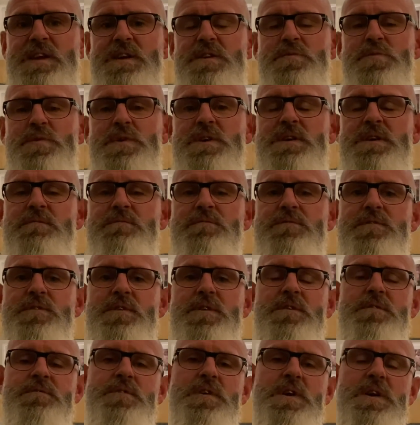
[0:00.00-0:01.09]
working
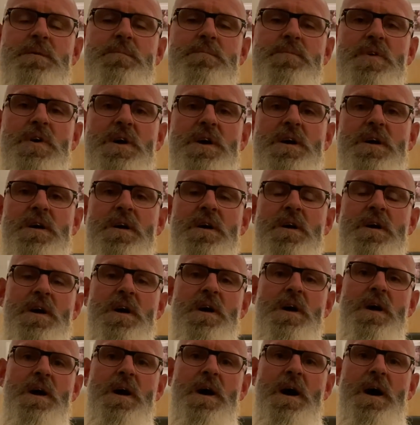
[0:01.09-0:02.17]
for him there.
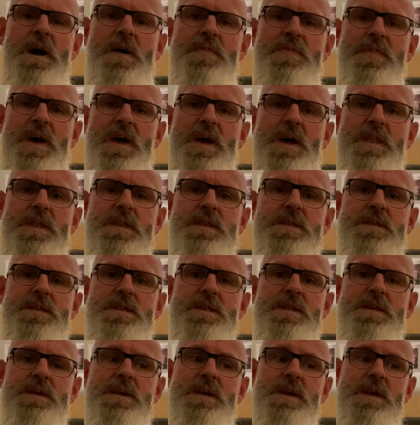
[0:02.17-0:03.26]
And then
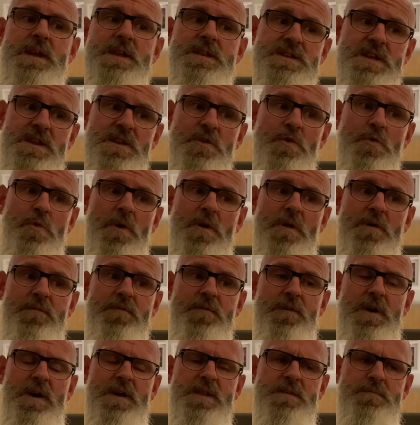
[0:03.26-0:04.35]
he didn't
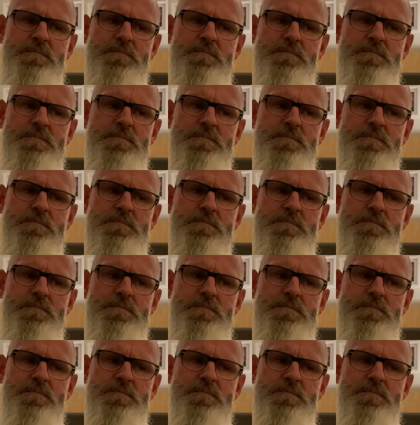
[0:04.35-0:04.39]
qualify,